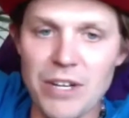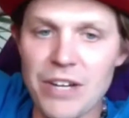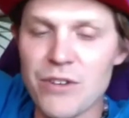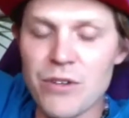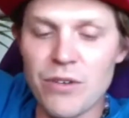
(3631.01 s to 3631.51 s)

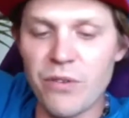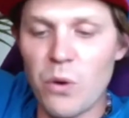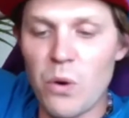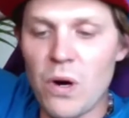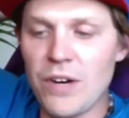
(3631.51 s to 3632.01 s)
give you the
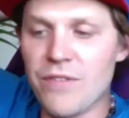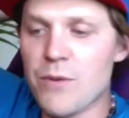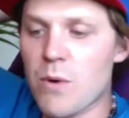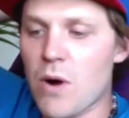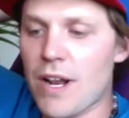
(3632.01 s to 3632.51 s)
floor if
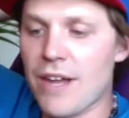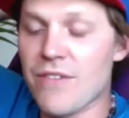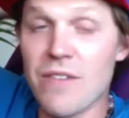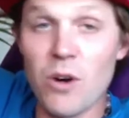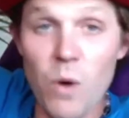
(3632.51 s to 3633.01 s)
you want to, if
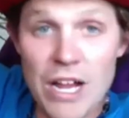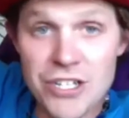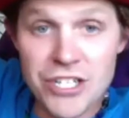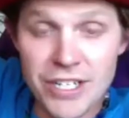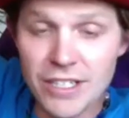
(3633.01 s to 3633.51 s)
you have a
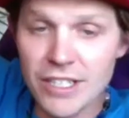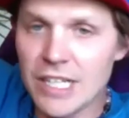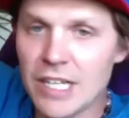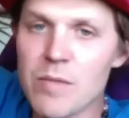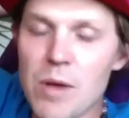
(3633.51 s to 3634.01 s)
question,
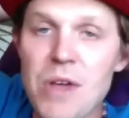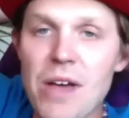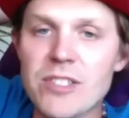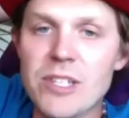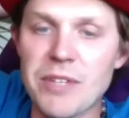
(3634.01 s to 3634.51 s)
maybe you
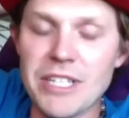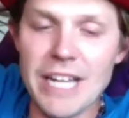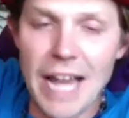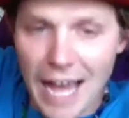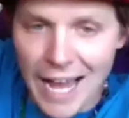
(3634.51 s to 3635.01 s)
have something to
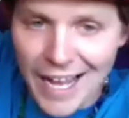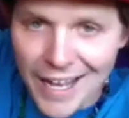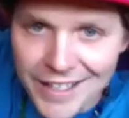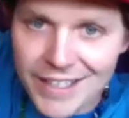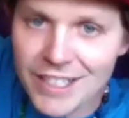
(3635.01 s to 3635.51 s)
add,